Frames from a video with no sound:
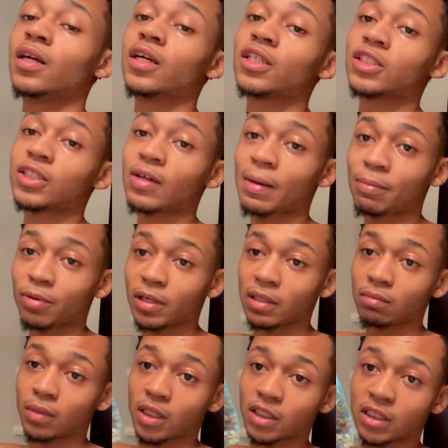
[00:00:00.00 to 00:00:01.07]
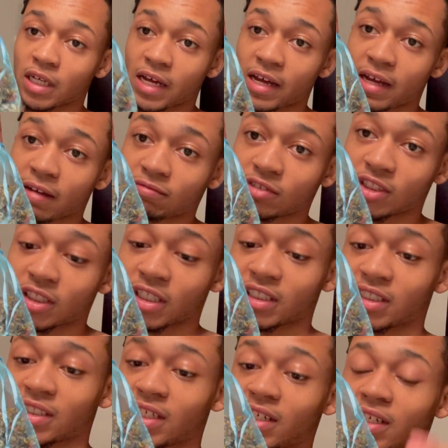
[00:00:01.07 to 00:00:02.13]
So I pretty much have
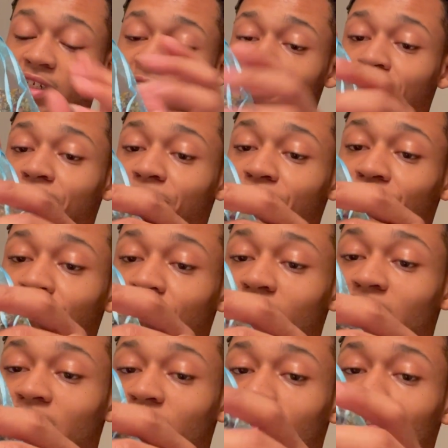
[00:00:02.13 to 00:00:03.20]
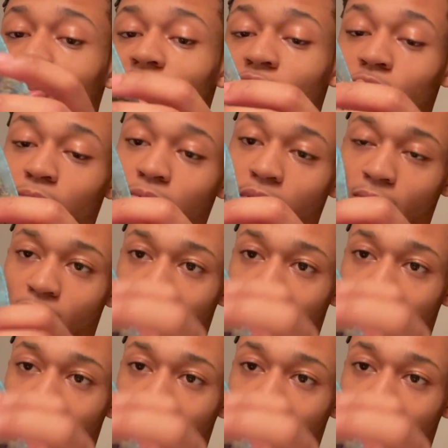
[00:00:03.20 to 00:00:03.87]
just enough. I usually do put